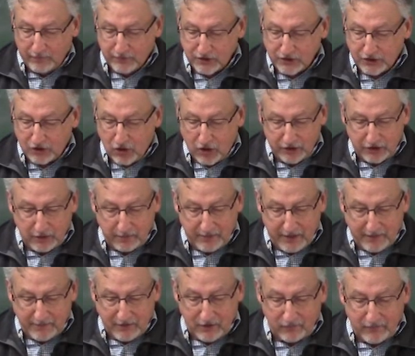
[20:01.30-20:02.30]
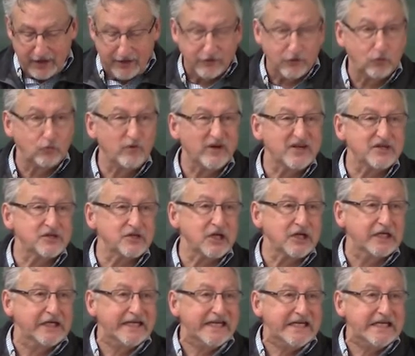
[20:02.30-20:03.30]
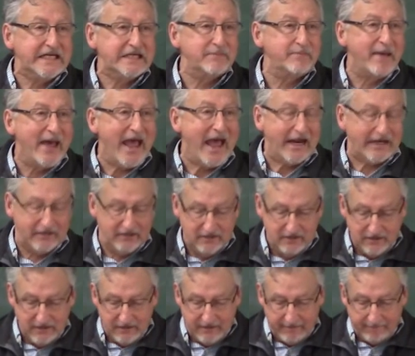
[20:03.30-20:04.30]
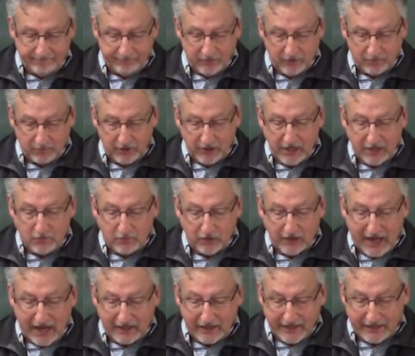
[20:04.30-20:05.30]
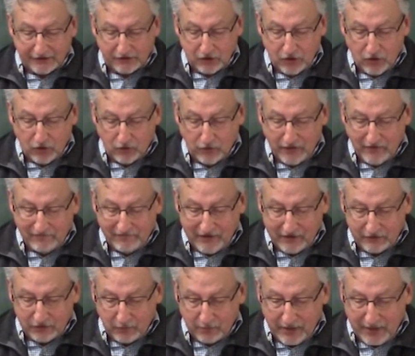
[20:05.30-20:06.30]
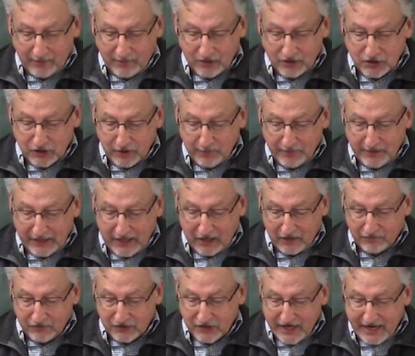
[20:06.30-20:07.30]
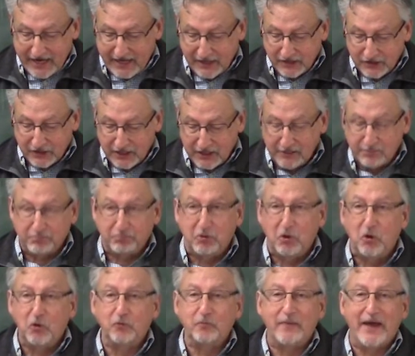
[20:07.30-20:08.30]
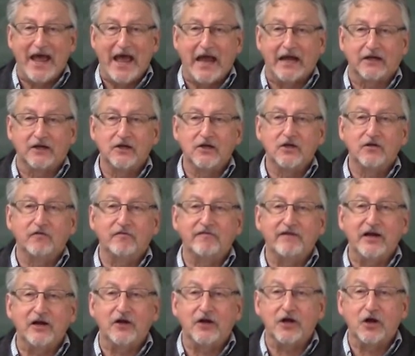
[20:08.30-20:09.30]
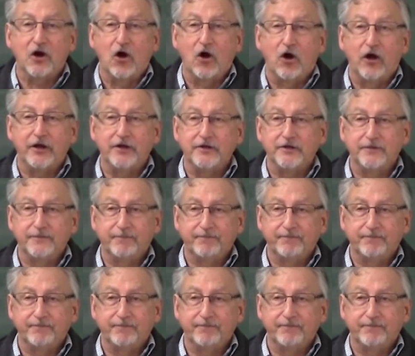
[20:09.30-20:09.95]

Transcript: She caught the baby around the wrist and leaned back. But he would not let go. He felt the baby slipping out of his hands and he pulled back very hard.